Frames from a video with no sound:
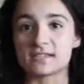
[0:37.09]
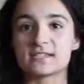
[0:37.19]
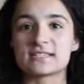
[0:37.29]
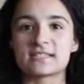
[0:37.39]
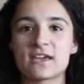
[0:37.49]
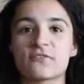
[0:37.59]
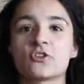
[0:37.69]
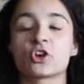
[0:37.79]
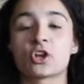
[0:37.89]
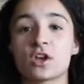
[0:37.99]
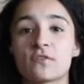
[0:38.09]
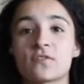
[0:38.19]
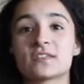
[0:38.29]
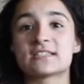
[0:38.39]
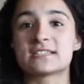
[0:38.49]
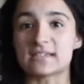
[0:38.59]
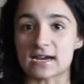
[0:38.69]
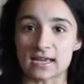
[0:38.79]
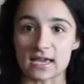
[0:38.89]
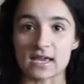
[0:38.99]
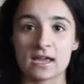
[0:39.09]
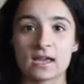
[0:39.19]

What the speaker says: to see if you're good for the study.